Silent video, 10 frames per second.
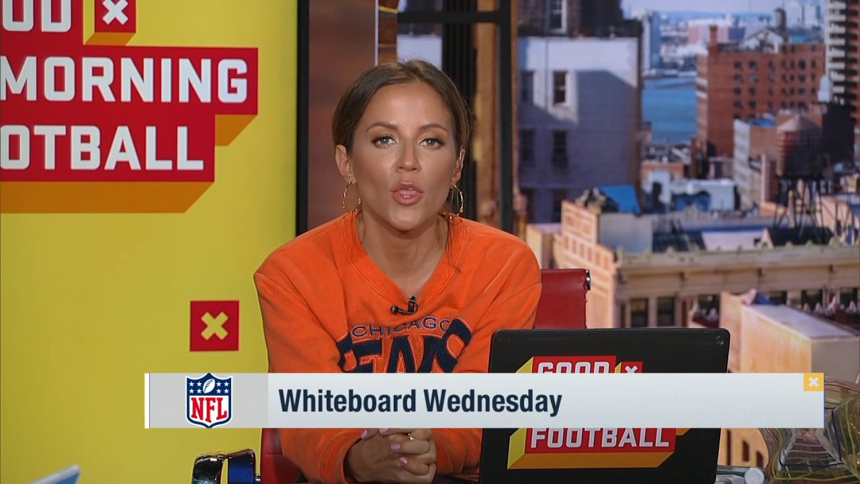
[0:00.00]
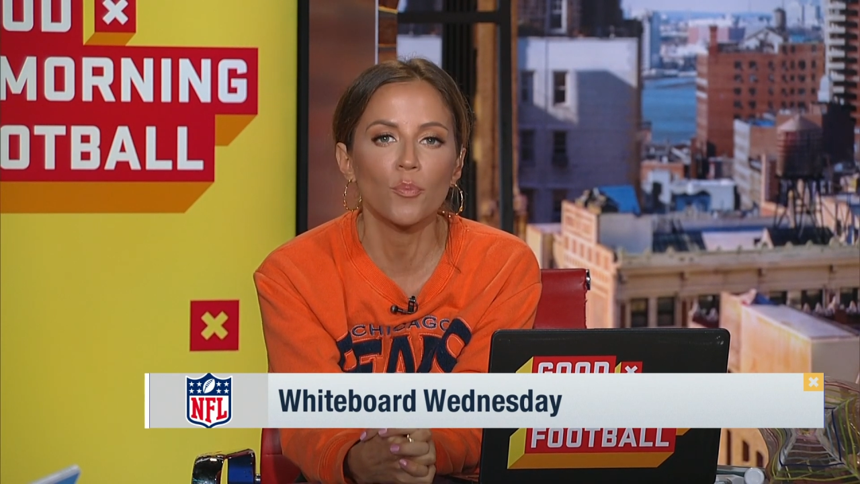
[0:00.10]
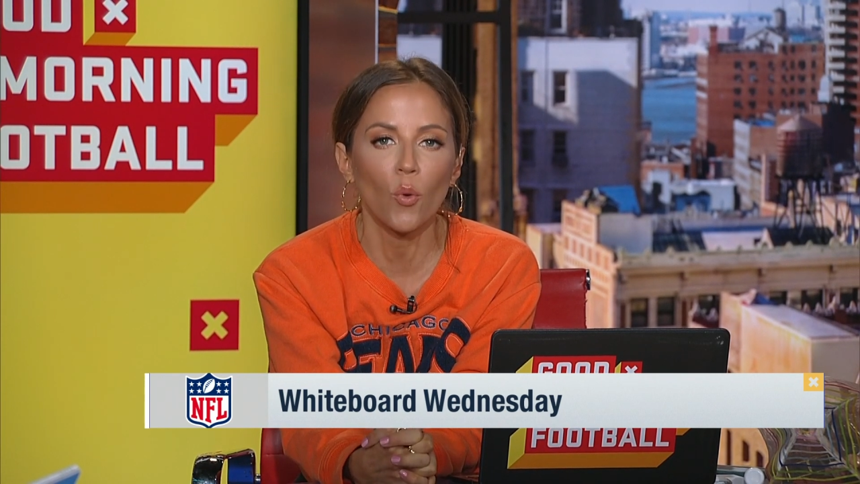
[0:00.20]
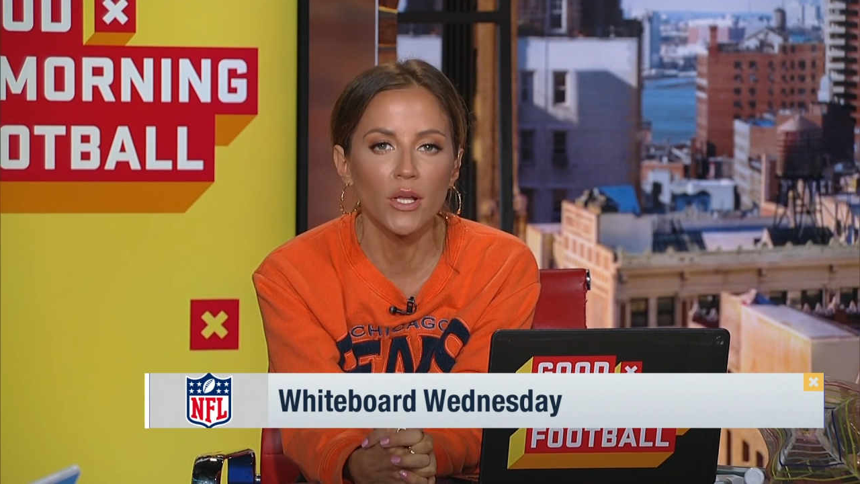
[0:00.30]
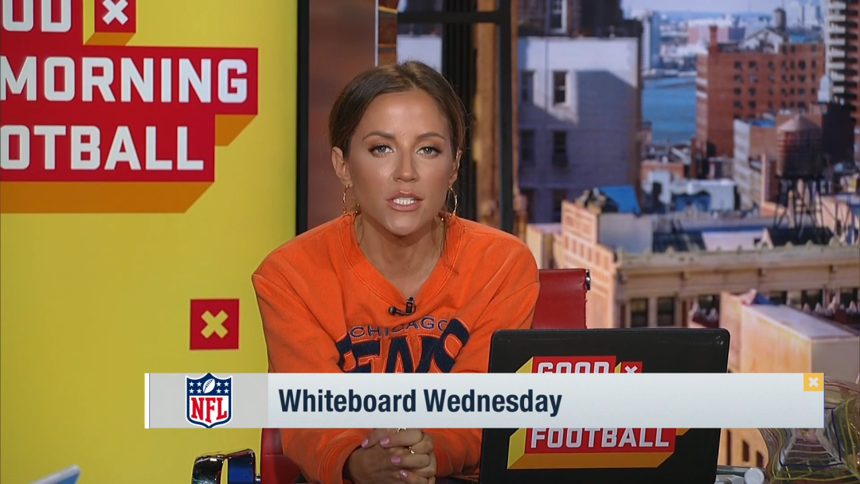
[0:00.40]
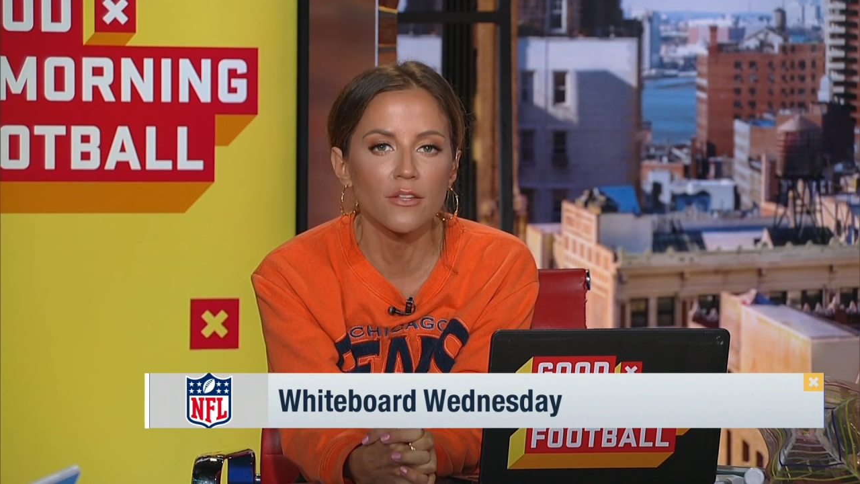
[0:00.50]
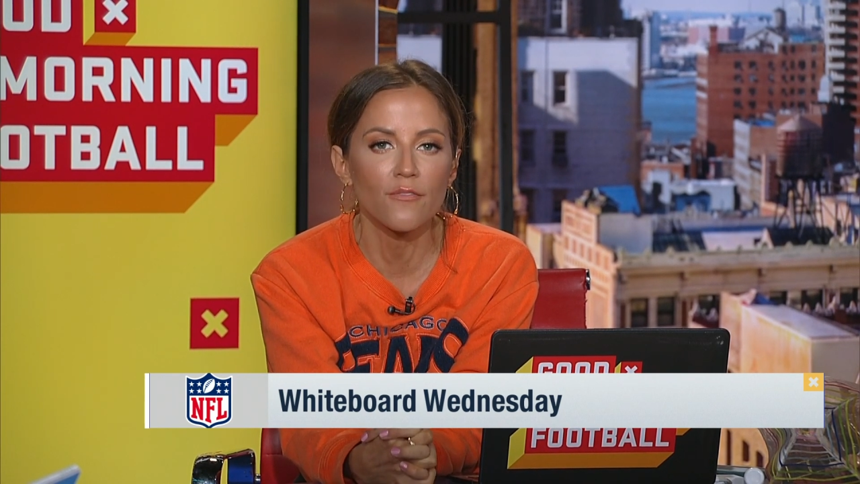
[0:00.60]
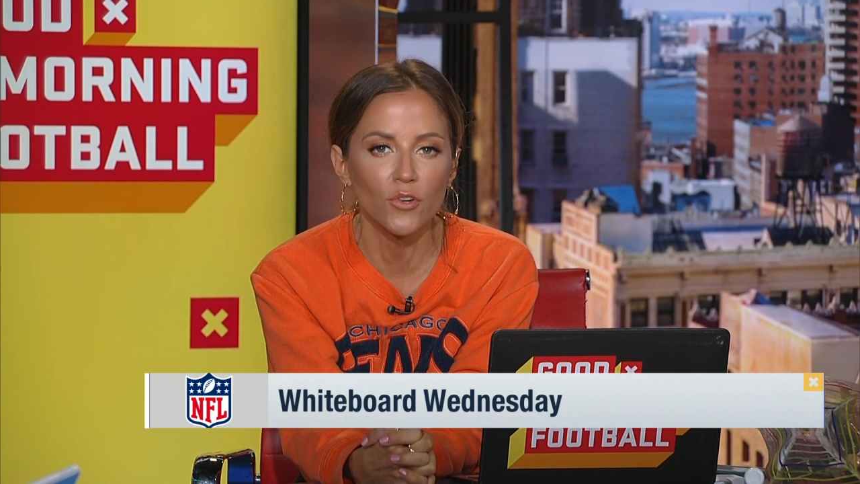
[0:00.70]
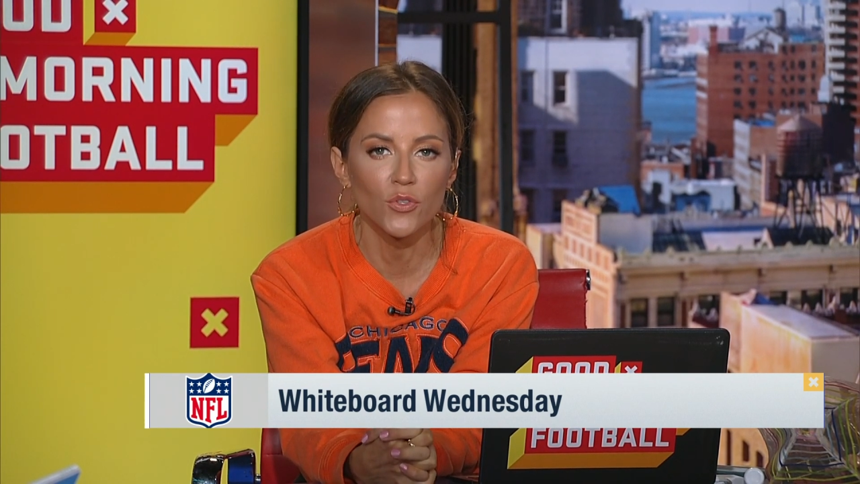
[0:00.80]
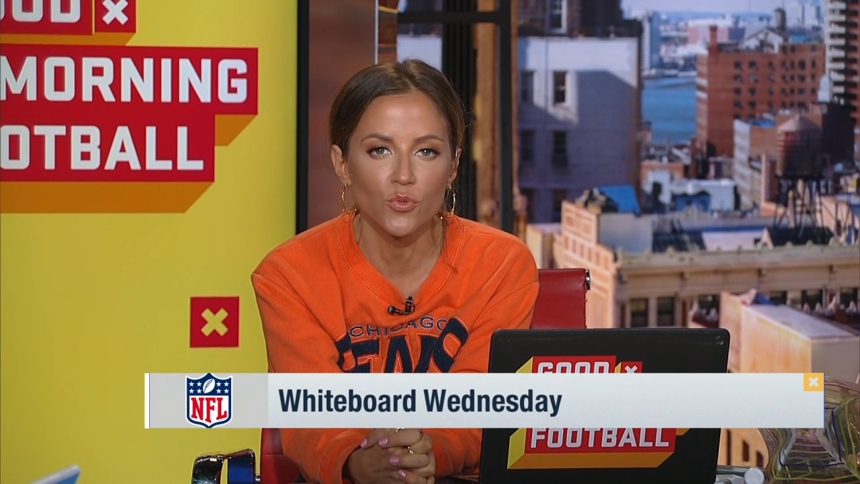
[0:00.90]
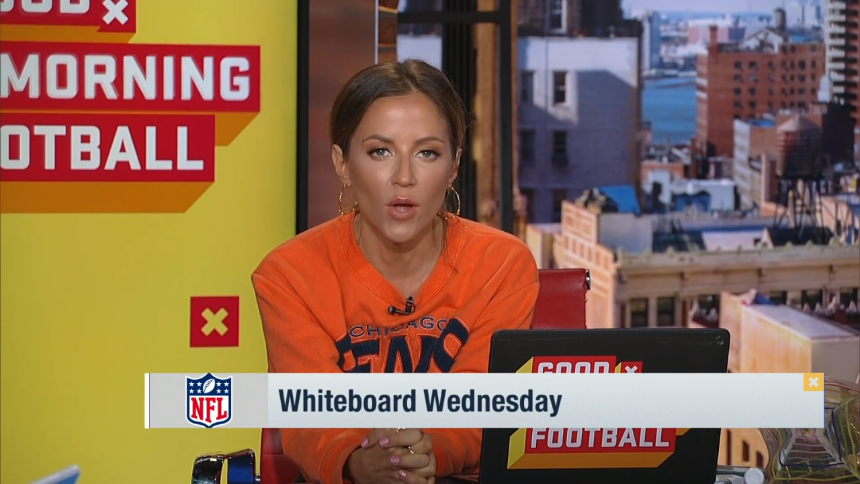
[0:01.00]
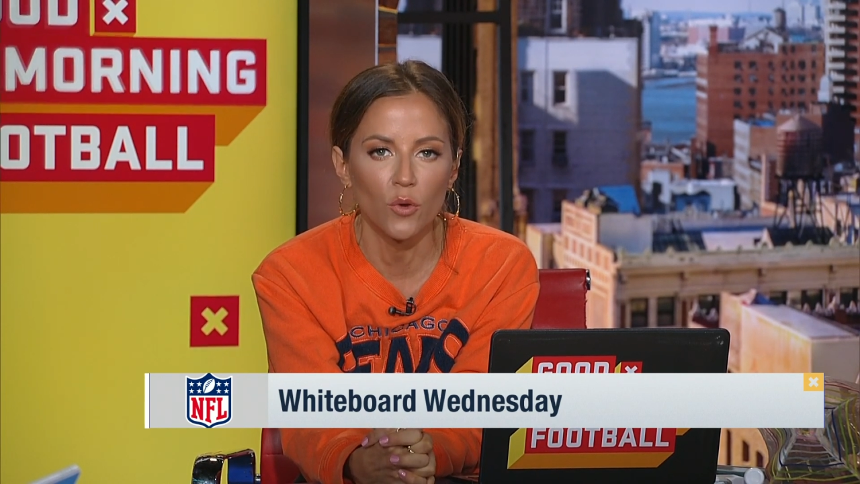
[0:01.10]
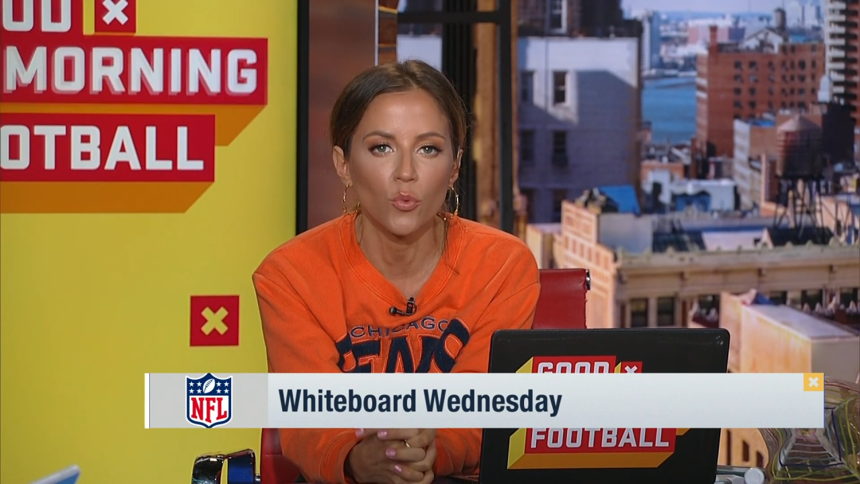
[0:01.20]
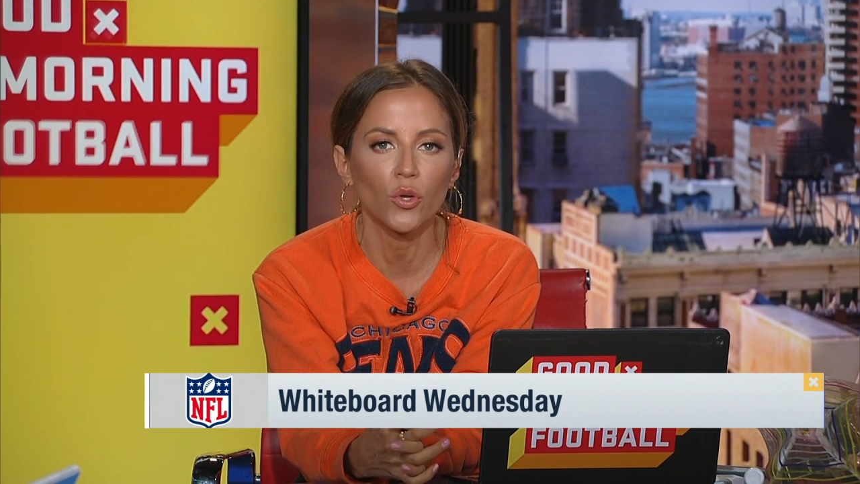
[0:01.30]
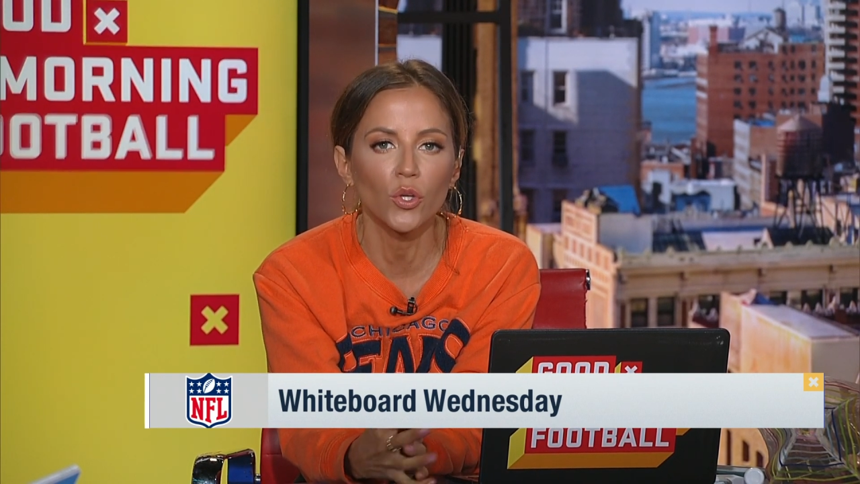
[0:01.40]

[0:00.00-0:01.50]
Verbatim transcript: the point in the first round where